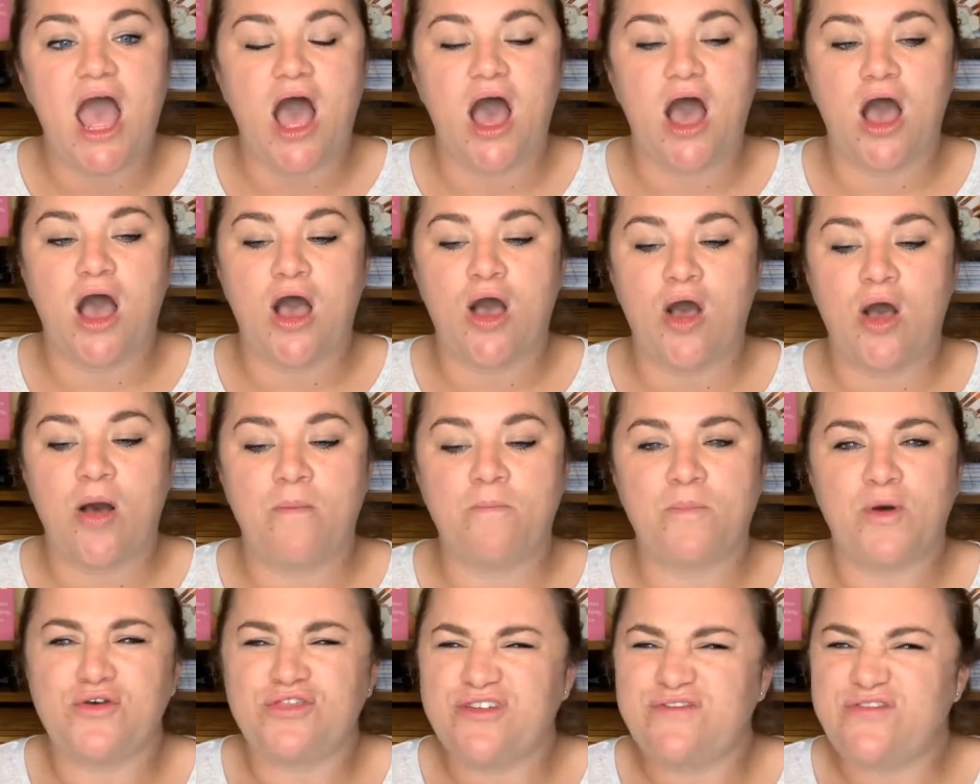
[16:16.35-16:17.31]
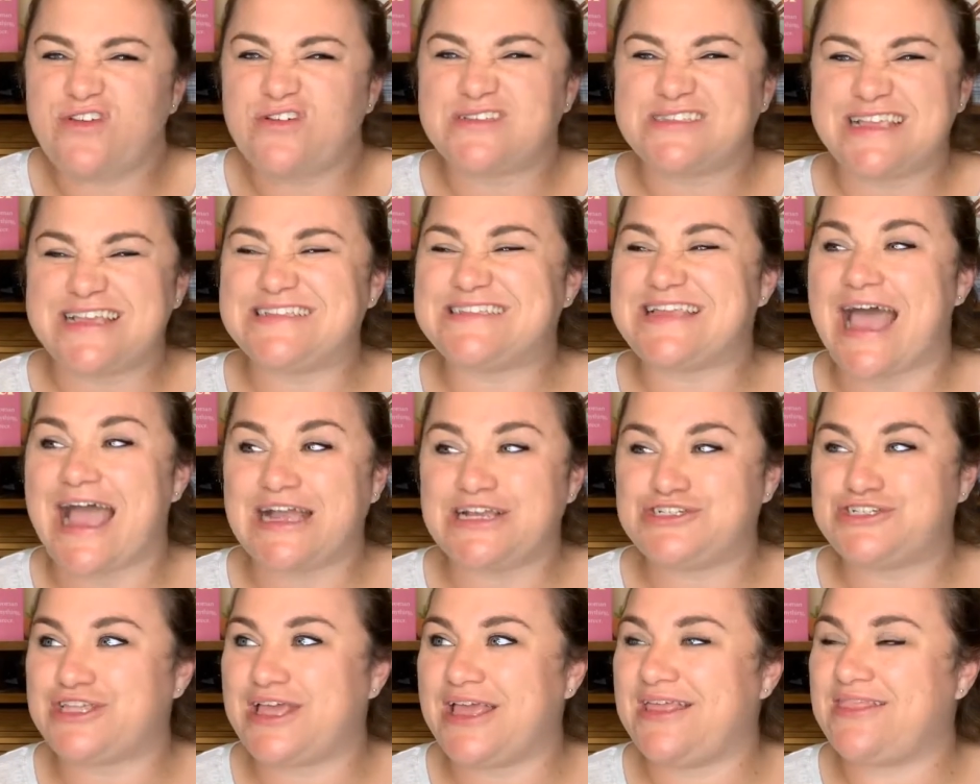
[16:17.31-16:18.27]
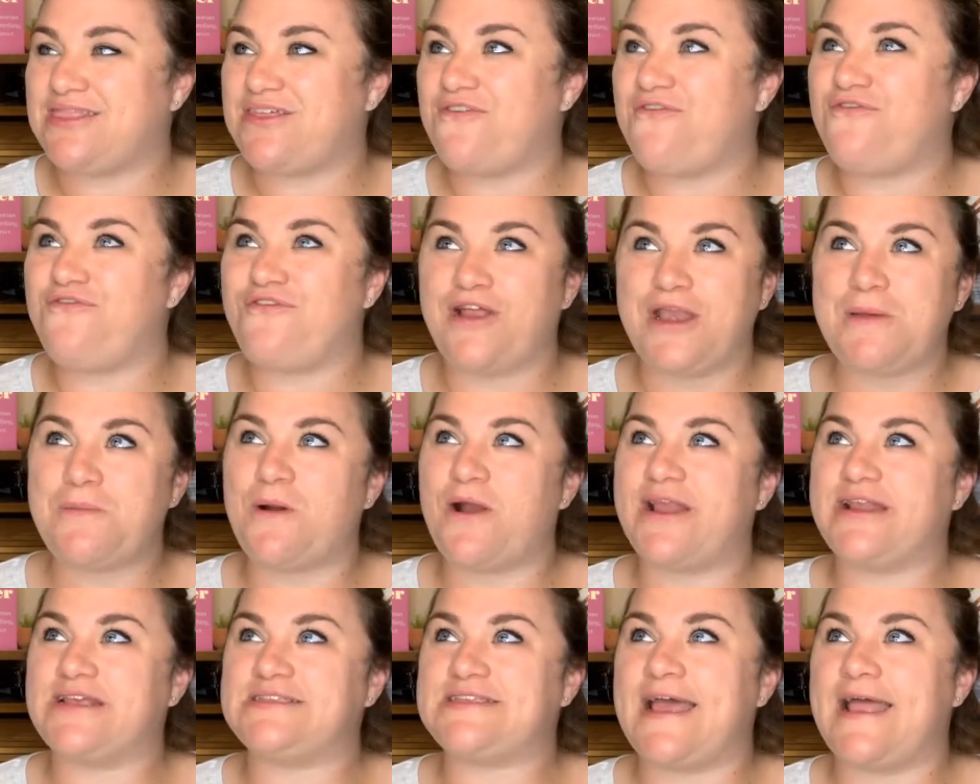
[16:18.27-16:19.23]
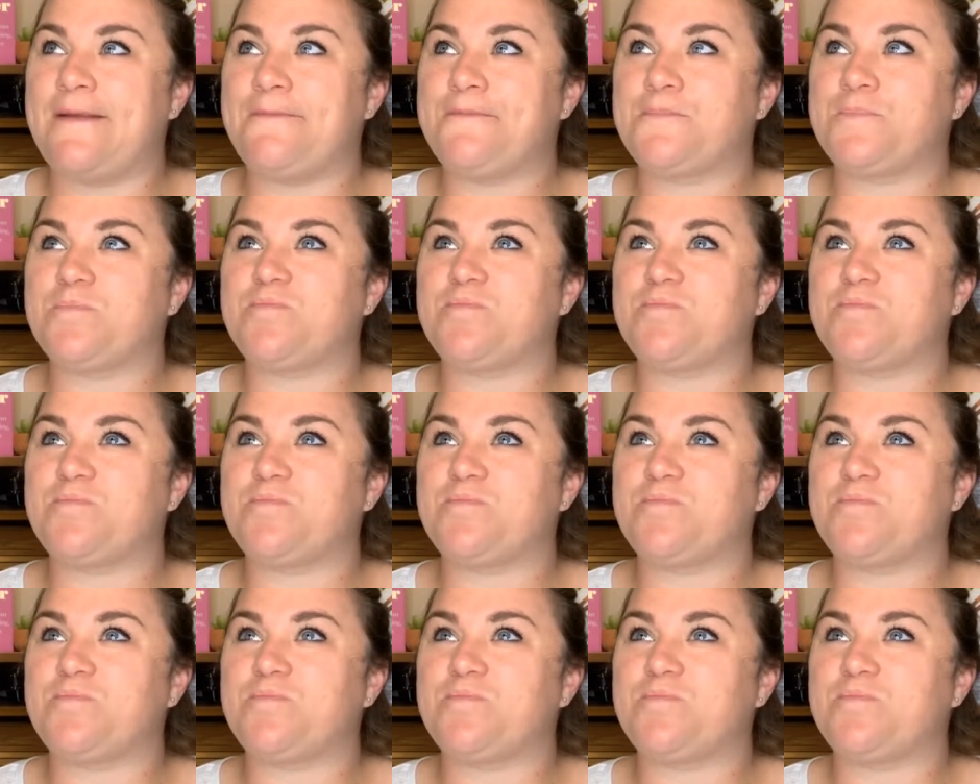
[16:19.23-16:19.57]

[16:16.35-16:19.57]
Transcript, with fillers: Um, both of those things actually, the funny part is that